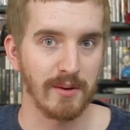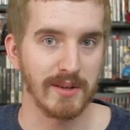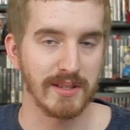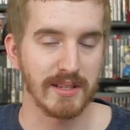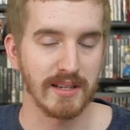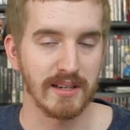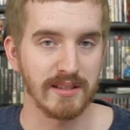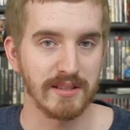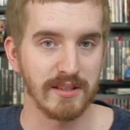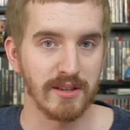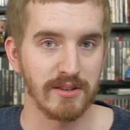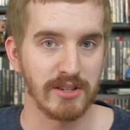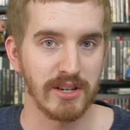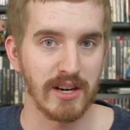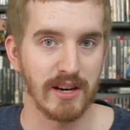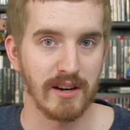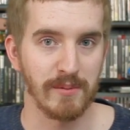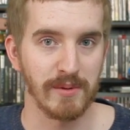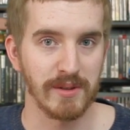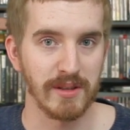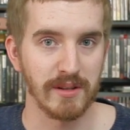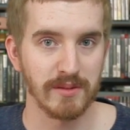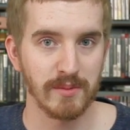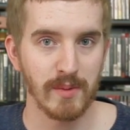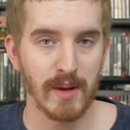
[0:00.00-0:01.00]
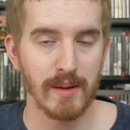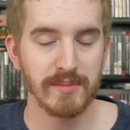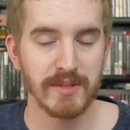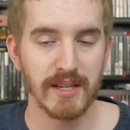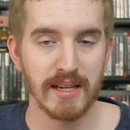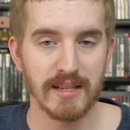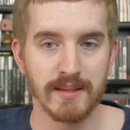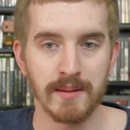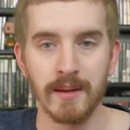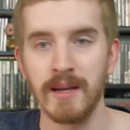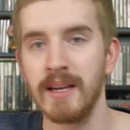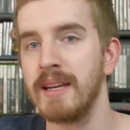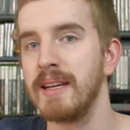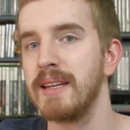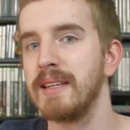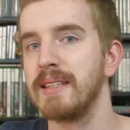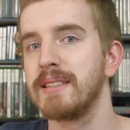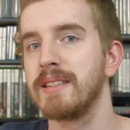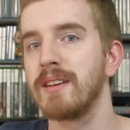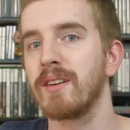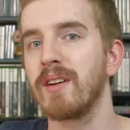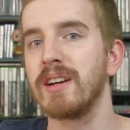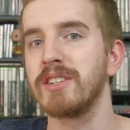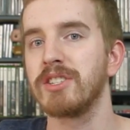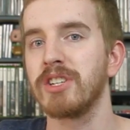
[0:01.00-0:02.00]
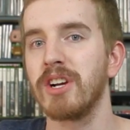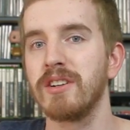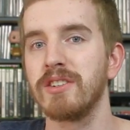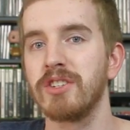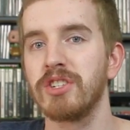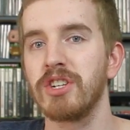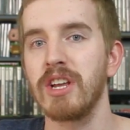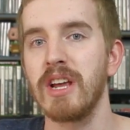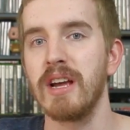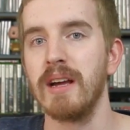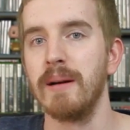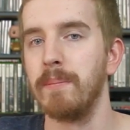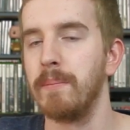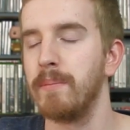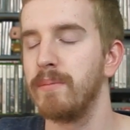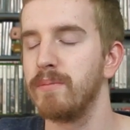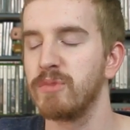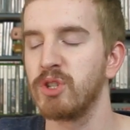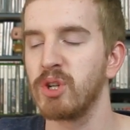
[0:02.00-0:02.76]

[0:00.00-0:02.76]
it wasn't associated with those websites, still got charged again.